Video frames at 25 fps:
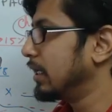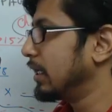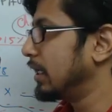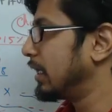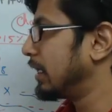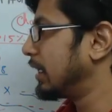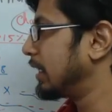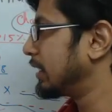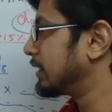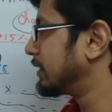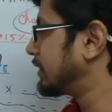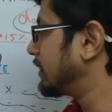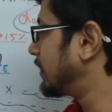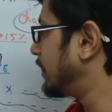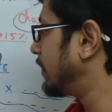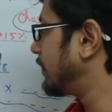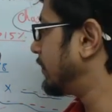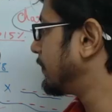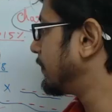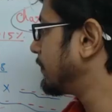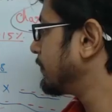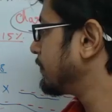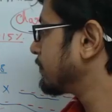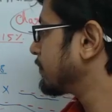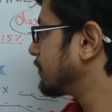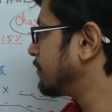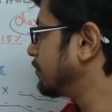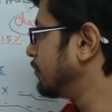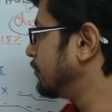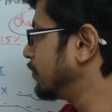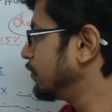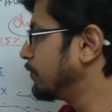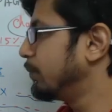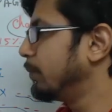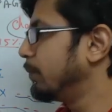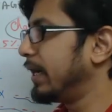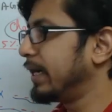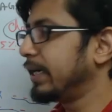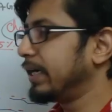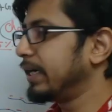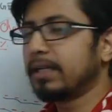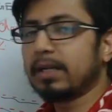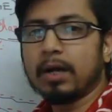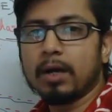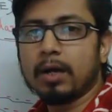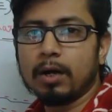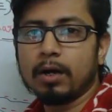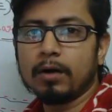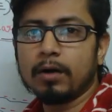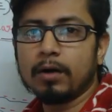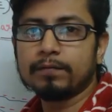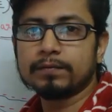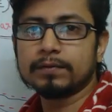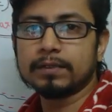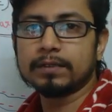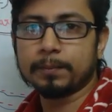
the movement of